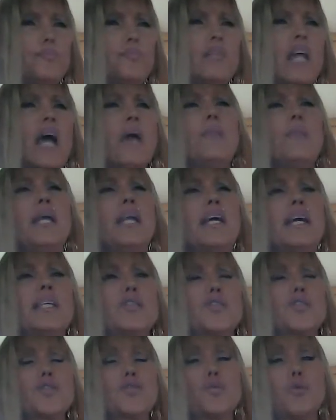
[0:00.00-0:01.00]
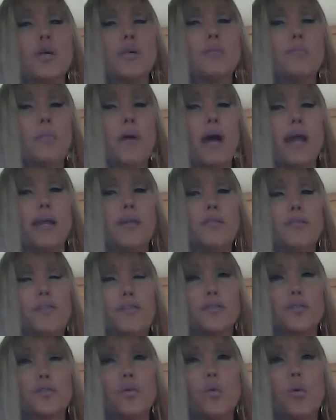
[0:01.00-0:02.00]
I stored mine
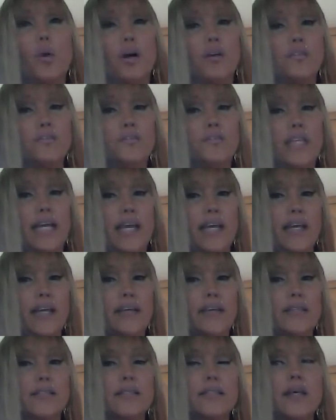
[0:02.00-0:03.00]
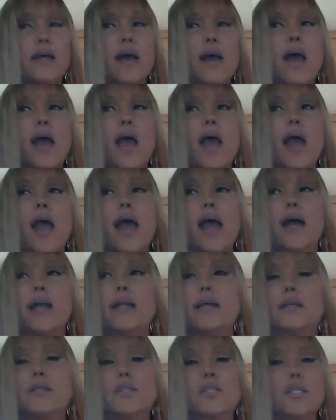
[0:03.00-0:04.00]
for 12 days, and
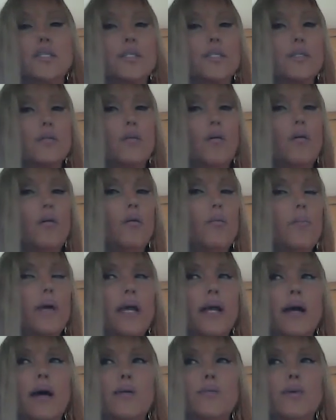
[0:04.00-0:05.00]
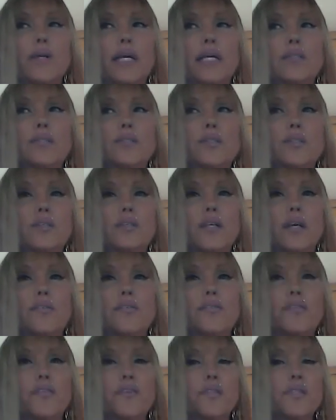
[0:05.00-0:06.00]
it just, oh my god, when I took that
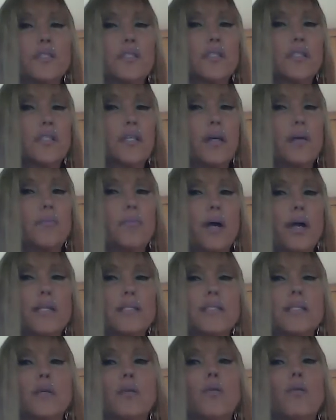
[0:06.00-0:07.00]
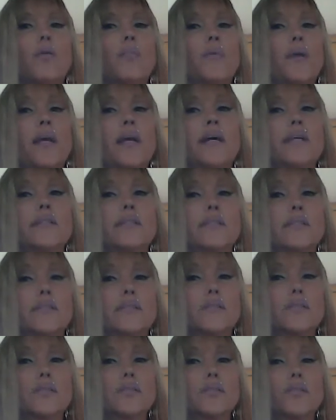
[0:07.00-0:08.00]
first sip, I said, oh my god, this
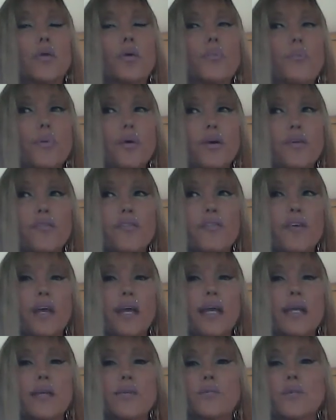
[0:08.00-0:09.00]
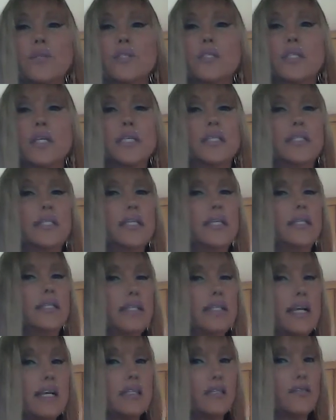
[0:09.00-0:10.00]
is so perfect. It didn't
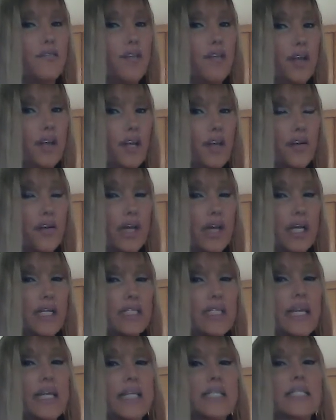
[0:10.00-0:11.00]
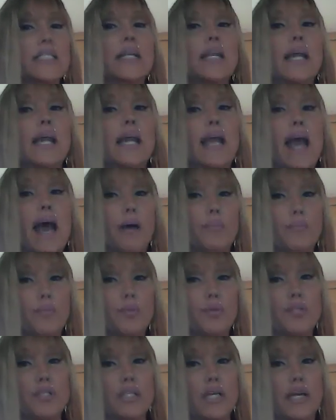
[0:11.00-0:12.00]
taste vinegary. It tasted like
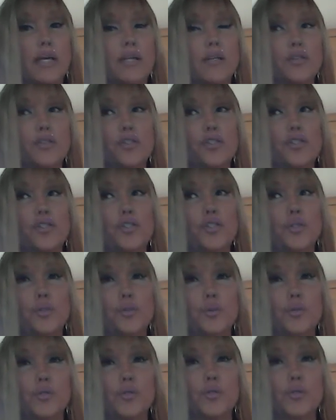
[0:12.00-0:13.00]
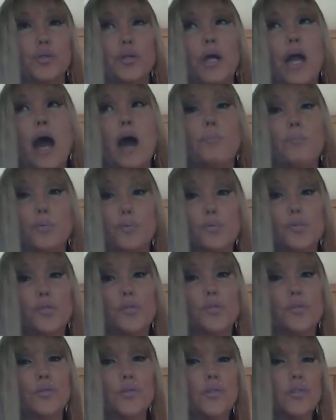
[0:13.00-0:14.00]
apple cider juice or apple
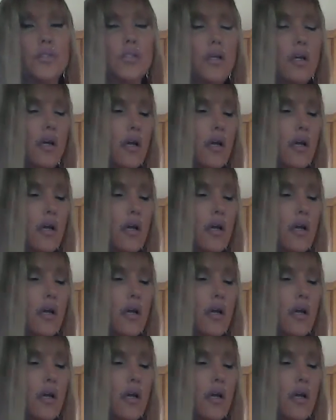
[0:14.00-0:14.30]
juice.